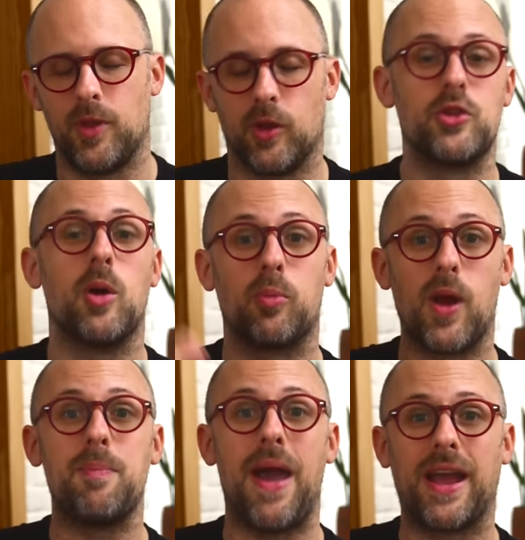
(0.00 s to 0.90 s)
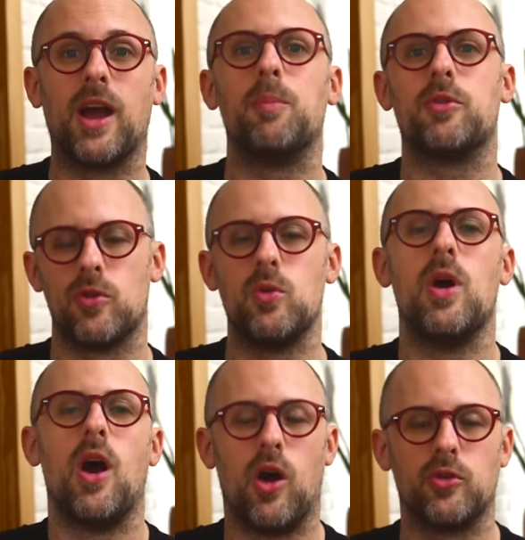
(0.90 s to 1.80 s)
it'll jump right back up to
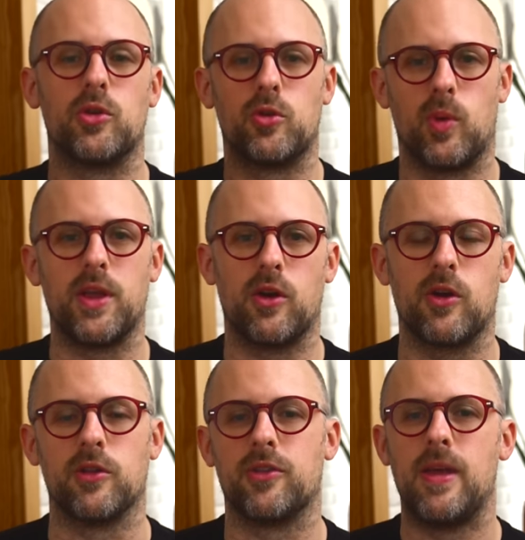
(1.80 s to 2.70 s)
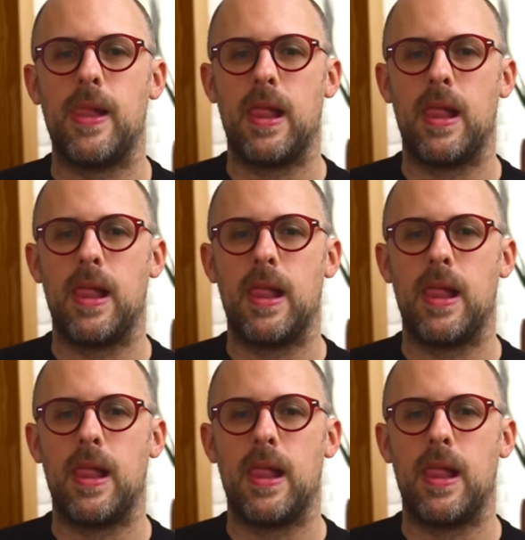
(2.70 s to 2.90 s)
120 hertz.